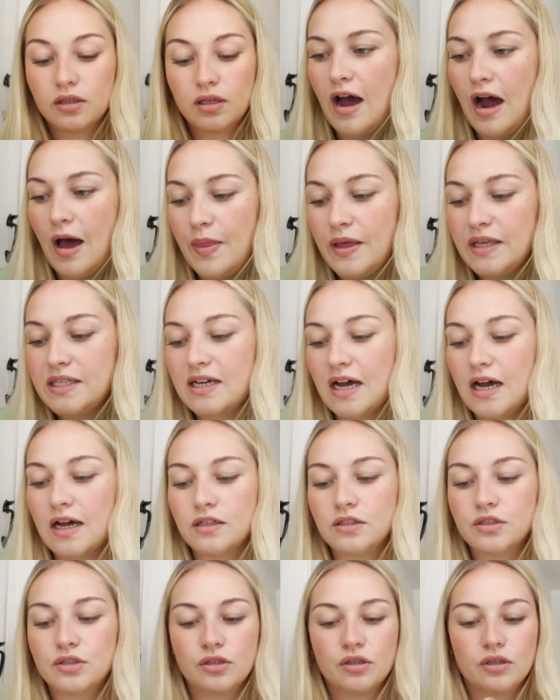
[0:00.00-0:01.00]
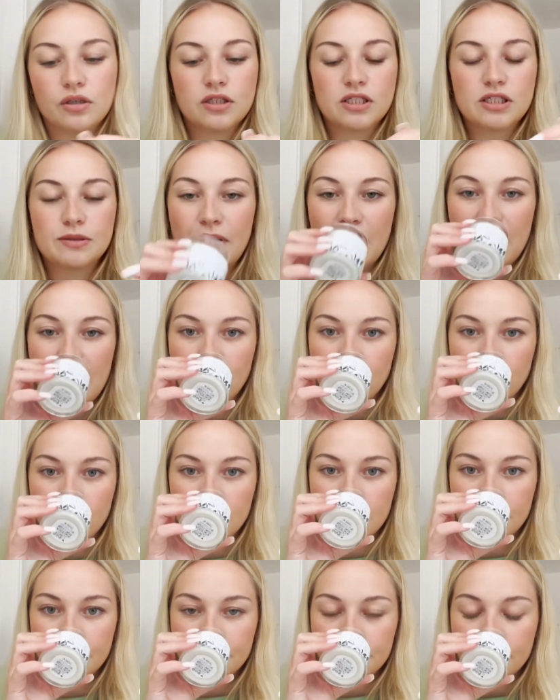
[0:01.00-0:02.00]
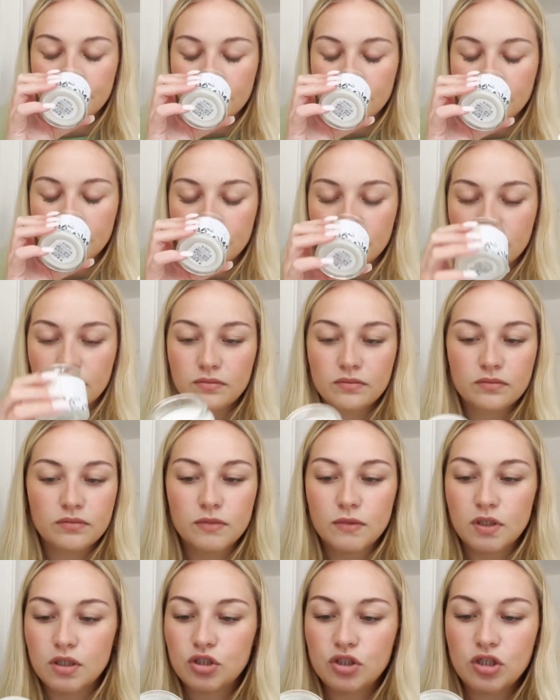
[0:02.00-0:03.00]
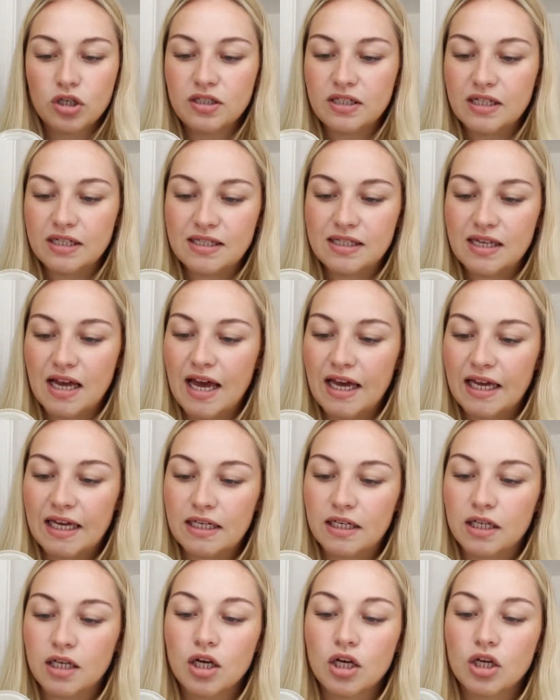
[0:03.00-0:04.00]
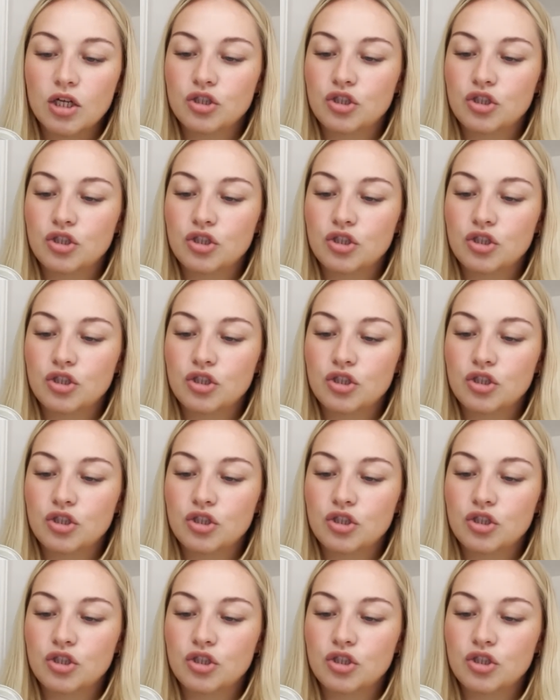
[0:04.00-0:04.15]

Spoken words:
And this candle smells just insane.